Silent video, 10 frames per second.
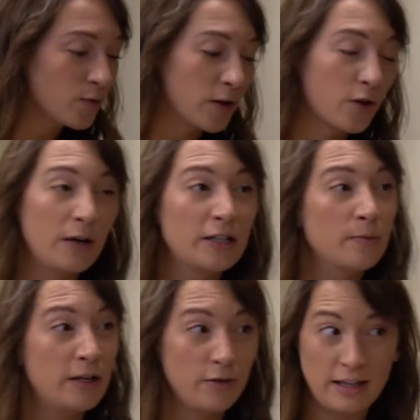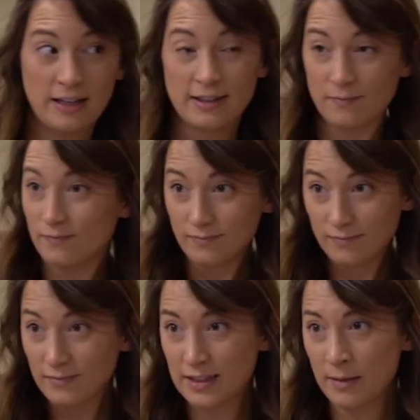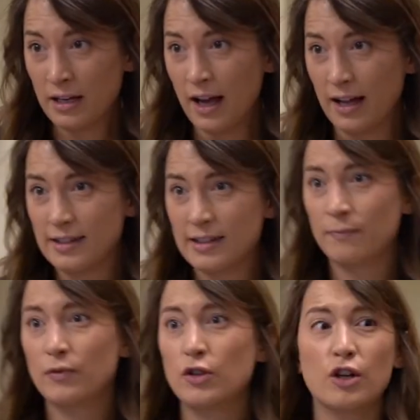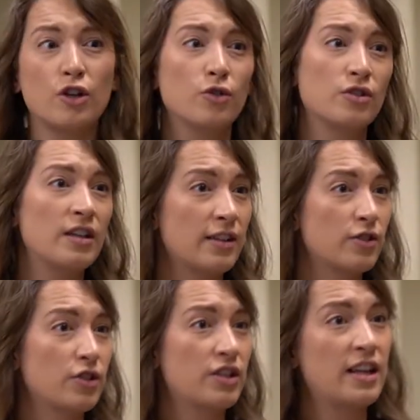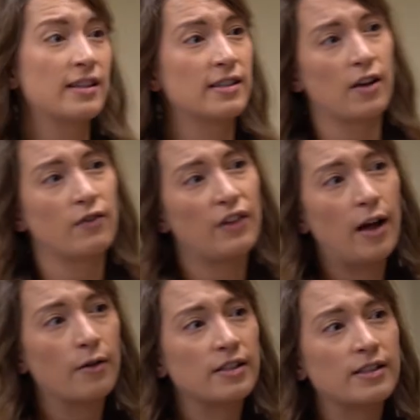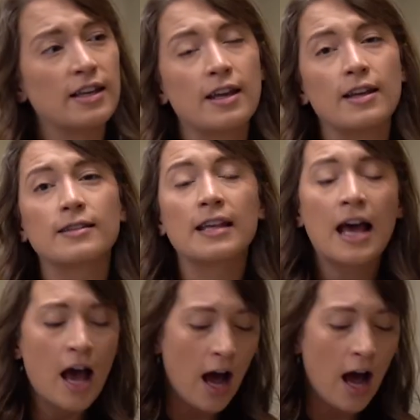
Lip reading: we're going to be using some nuts. You could use nuts or seeds, sunflower seeds.